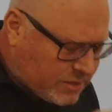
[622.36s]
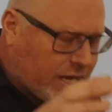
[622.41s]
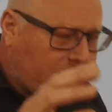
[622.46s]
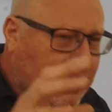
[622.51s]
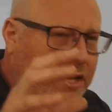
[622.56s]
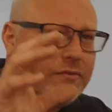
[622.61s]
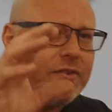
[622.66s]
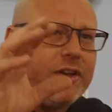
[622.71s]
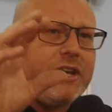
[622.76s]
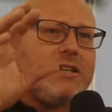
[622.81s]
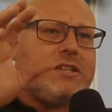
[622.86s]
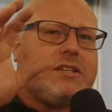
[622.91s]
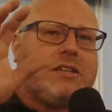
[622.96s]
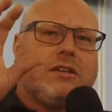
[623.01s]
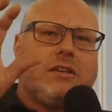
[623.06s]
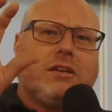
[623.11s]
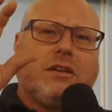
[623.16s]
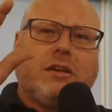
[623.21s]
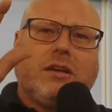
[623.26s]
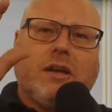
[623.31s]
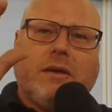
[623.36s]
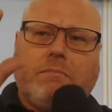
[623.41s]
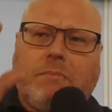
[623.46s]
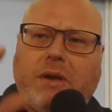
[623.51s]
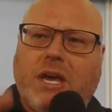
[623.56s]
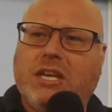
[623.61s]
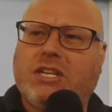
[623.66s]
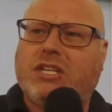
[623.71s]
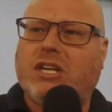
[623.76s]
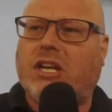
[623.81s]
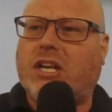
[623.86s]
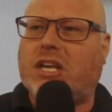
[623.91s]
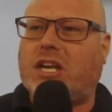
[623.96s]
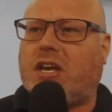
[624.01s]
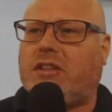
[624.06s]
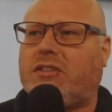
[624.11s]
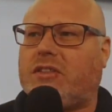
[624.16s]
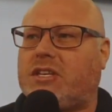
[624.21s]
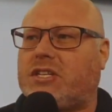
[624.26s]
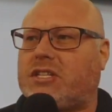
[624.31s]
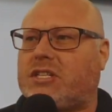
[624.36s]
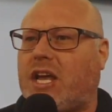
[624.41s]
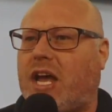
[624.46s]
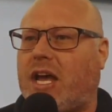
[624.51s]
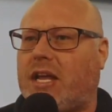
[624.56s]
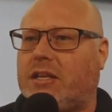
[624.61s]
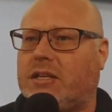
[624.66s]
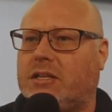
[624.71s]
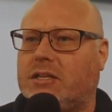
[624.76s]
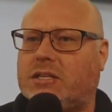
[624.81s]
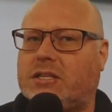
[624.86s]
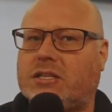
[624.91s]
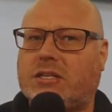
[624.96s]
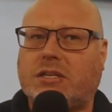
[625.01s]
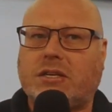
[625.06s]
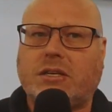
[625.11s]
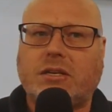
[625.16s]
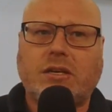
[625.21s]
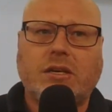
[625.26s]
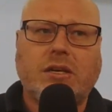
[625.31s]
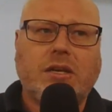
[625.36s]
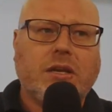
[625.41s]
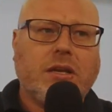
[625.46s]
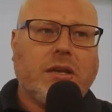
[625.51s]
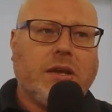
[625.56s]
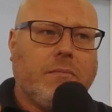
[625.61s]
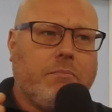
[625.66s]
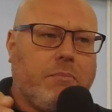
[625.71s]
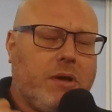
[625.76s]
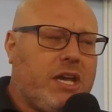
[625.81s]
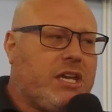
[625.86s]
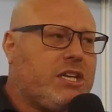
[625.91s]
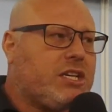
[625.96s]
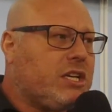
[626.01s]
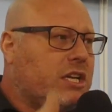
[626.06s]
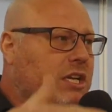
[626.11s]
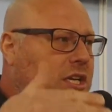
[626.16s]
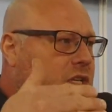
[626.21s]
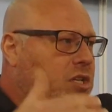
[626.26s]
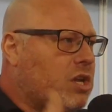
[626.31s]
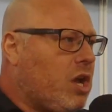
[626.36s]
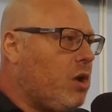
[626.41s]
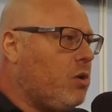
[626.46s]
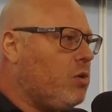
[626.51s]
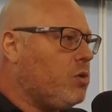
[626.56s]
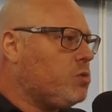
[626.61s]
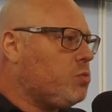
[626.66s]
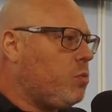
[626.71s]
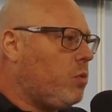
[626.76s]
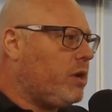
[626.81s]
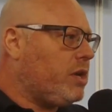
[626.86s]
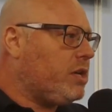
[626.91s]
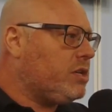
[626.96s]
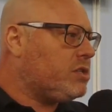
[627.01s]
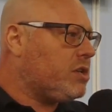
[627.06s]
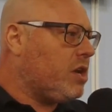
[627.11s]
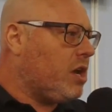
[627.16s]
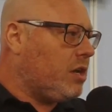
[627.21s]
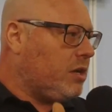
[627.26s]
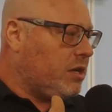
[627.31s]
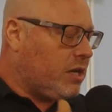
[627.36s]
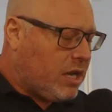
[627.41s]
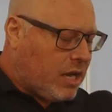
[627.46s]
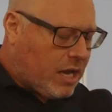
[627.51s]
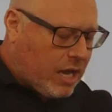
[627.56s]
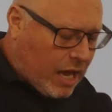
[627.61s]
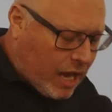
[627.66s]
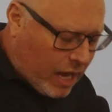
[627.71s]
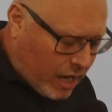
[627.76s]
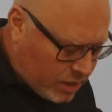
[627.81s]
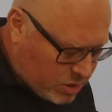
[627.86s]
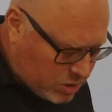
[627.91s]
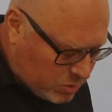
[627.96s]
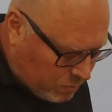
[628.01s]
David immediately understands, immediately knows what he's done has